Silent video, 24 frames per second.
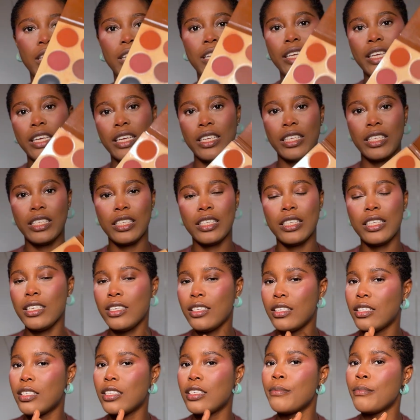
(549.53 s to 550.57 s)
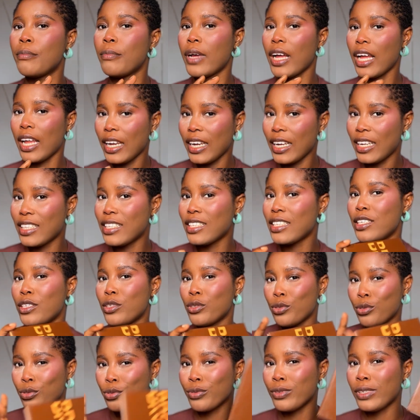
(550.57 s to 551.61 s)
Yes, this palette
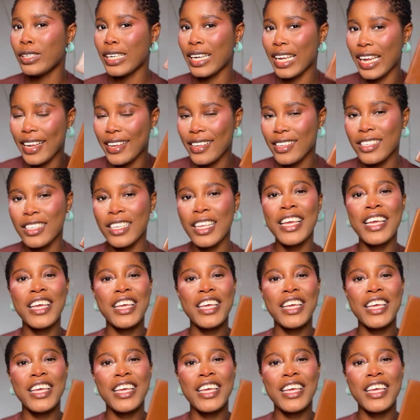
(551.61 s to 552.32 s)
is so nice.